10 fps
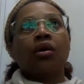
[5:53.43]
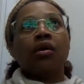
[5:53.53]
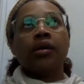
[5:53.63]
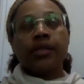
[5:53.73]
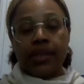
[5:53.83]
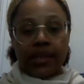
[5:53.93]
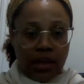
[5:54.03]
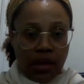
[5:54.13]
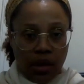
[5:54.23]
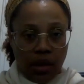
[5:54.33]

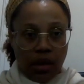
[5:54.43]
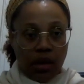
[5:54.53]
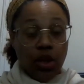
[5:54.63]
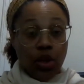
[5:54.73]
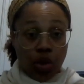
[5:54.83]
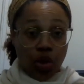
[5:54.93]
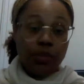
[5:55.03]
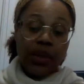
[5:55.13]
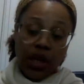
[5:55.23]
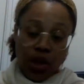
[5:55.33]
consider your
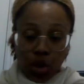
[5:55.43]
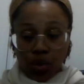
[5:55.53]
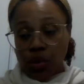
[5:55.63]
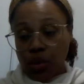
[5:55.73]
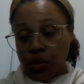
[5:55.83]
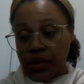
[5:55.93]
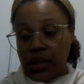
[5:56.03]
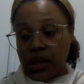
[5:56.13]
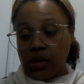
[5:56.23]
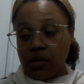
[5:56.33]
termination
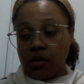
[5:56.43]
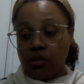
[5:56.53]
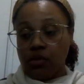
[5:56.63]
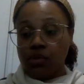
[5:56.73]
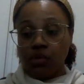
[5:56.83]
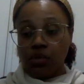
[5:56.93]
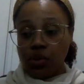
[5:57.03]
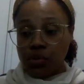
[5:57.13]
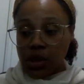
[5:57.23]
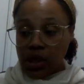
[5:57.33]
clauses. So
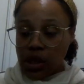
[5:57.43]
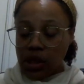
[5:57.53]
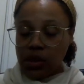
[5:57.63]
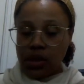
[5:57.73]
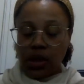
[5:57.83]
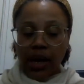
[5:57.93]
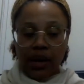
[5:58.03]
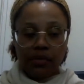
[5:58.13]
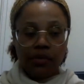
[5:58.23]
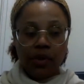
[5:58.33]
you need to
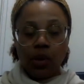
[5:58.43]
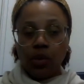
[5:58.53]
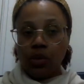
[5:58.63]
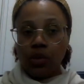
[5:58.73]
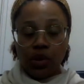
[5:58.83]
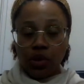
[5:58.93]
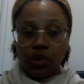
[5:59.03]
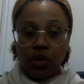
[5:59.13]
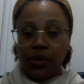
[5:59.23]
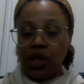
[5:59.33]
have your
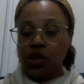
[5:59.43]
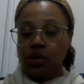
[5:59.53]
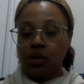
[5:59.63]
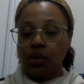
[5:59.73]
termination